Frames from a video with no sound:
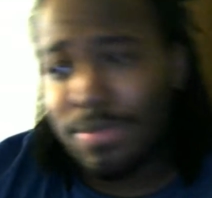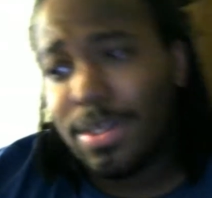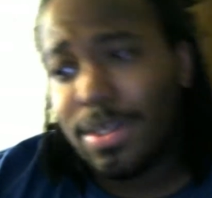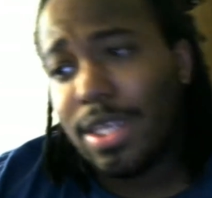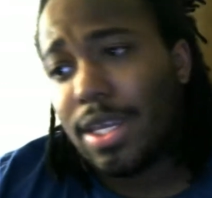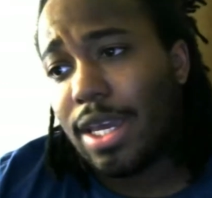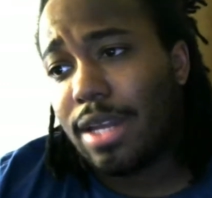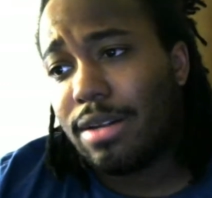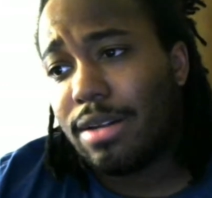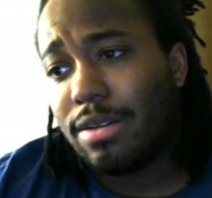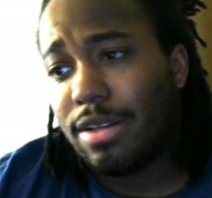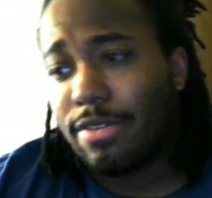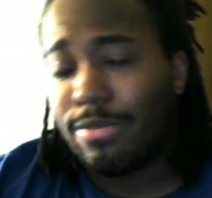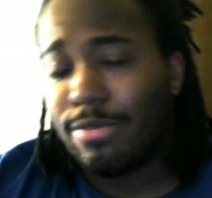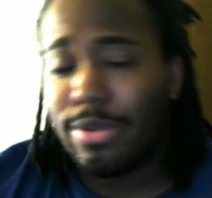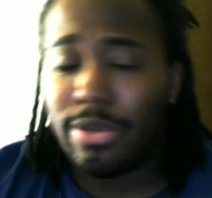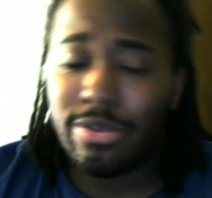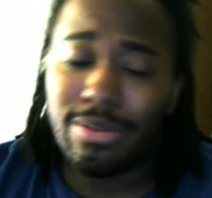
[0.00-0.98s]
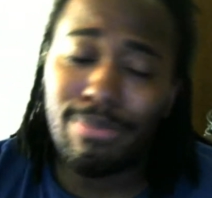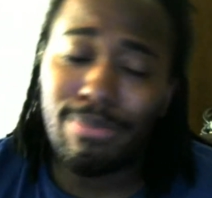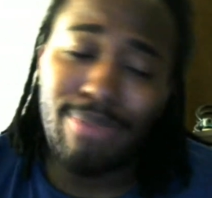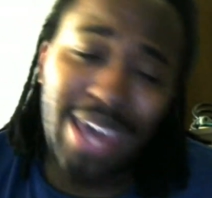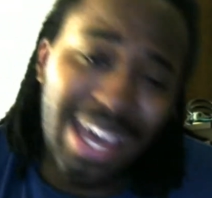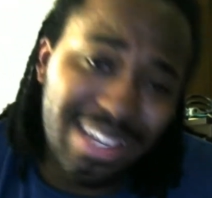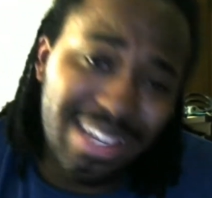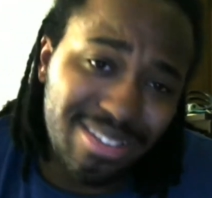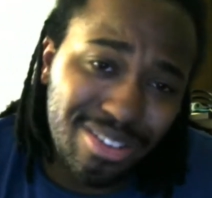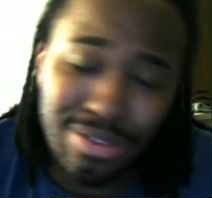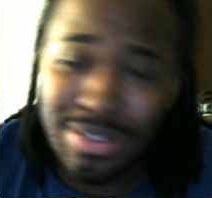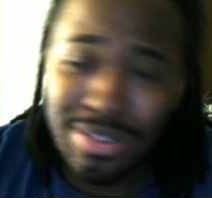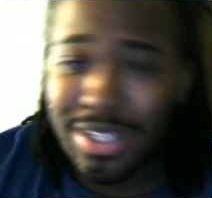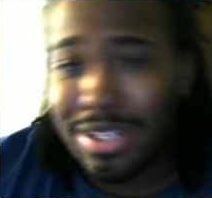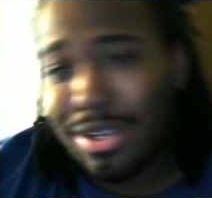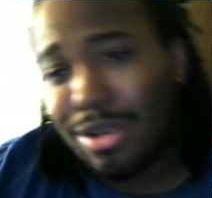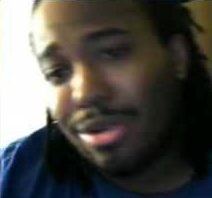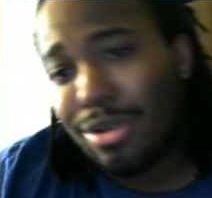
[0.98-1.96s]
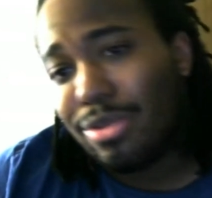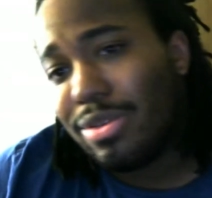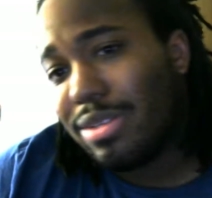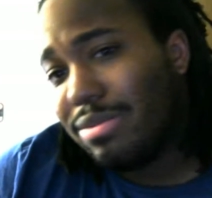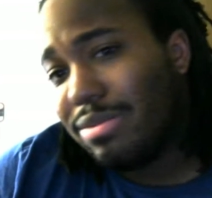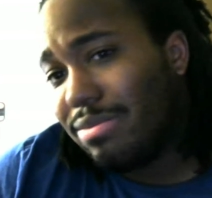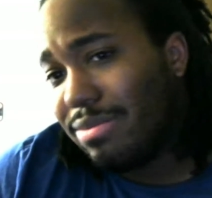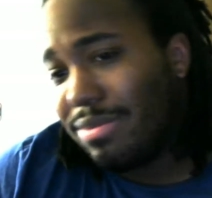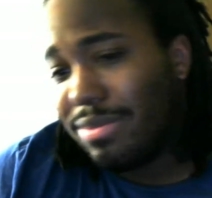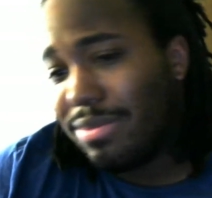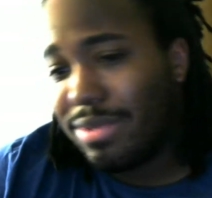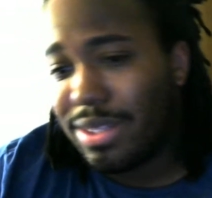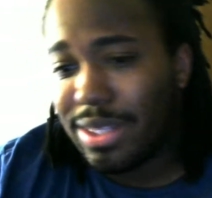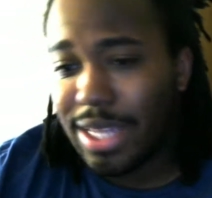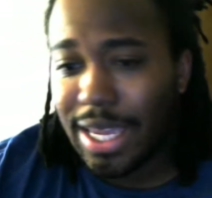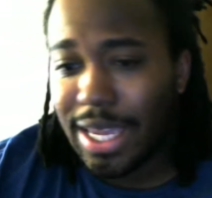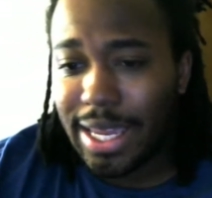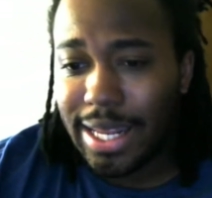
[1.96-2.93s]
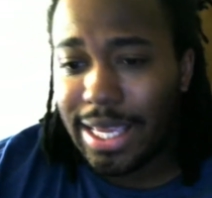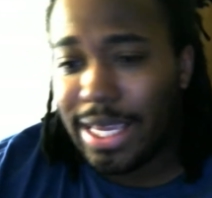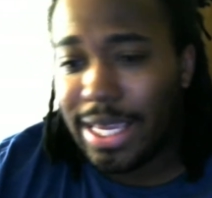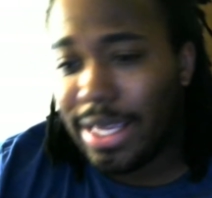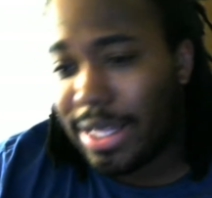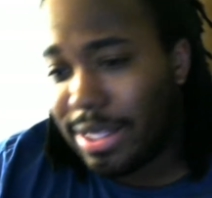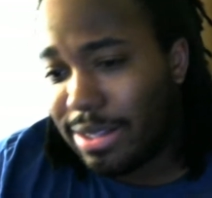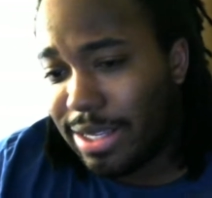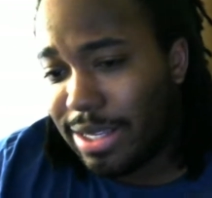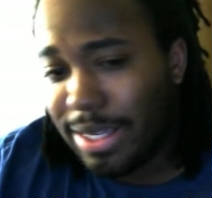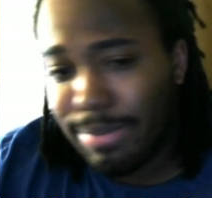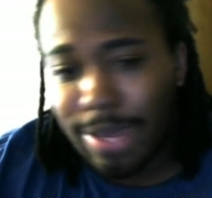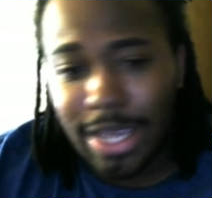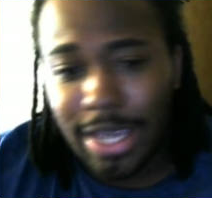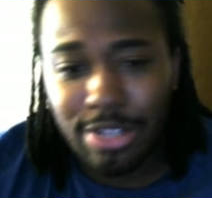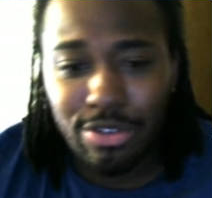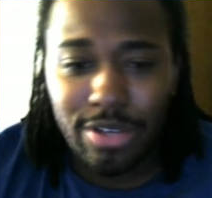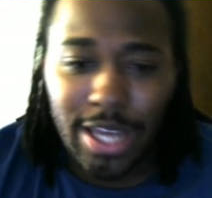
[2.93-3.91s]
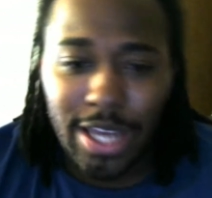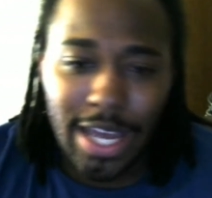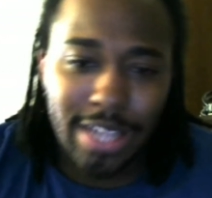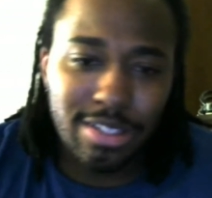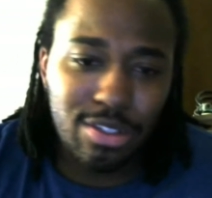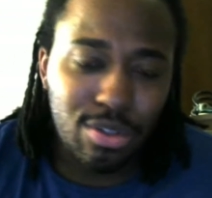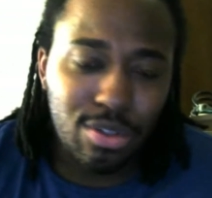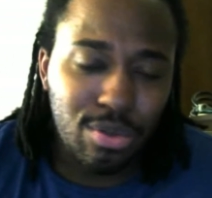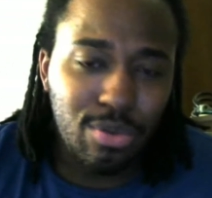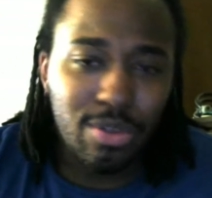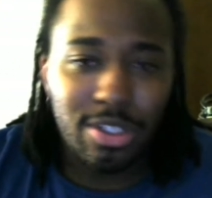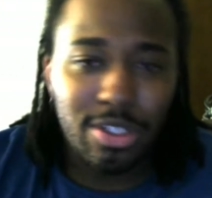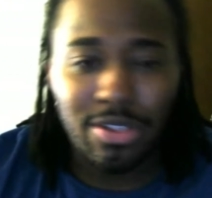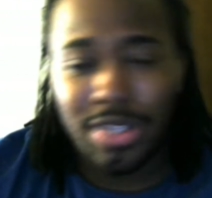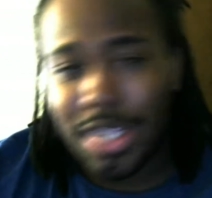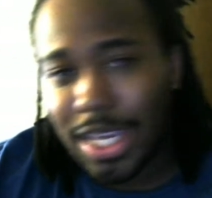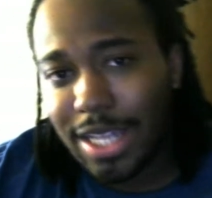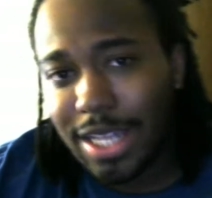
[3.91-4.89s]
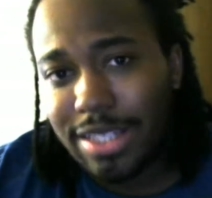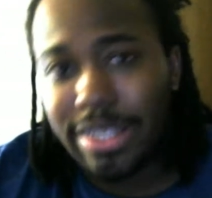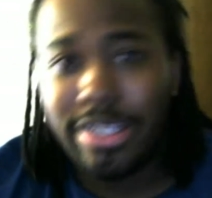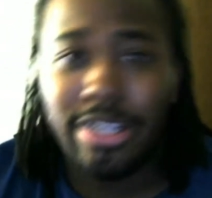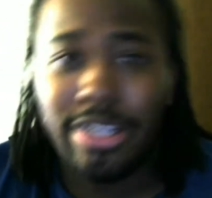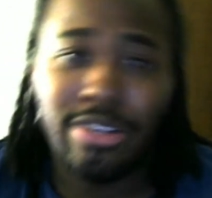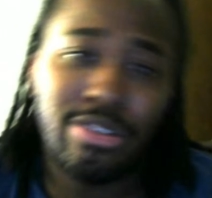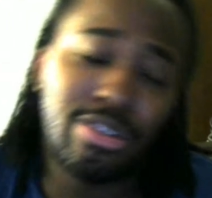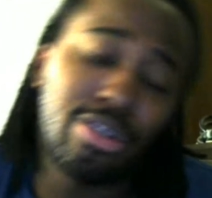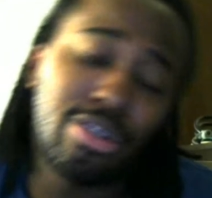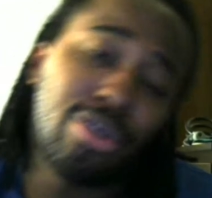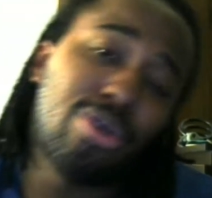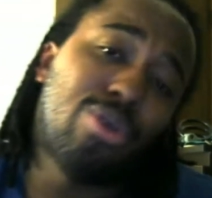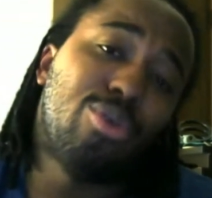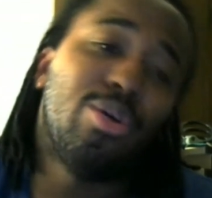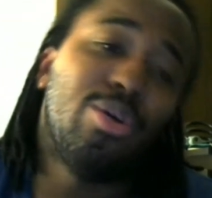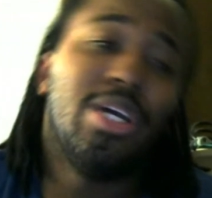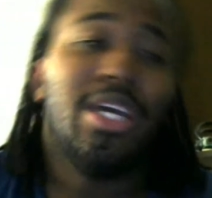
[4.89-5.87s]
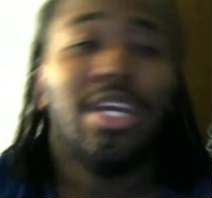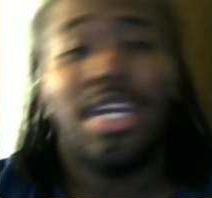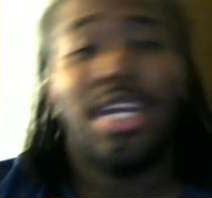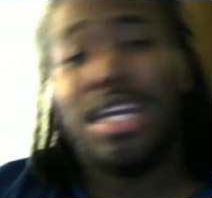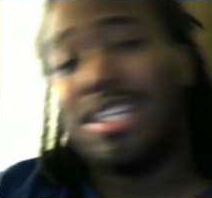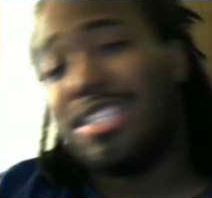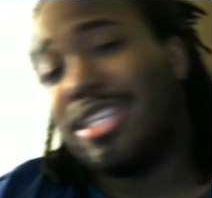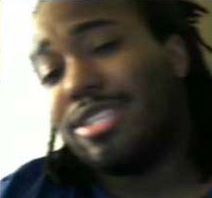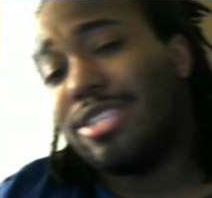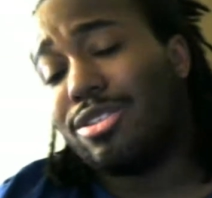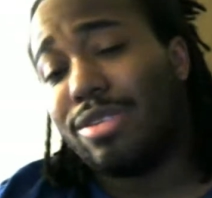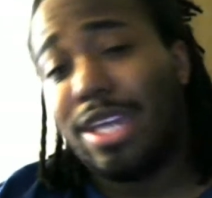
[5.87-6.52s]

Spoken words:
Yeah, Doflamingo's a bastard. You know, that he made you guys do what you did 10 years ago. And shit.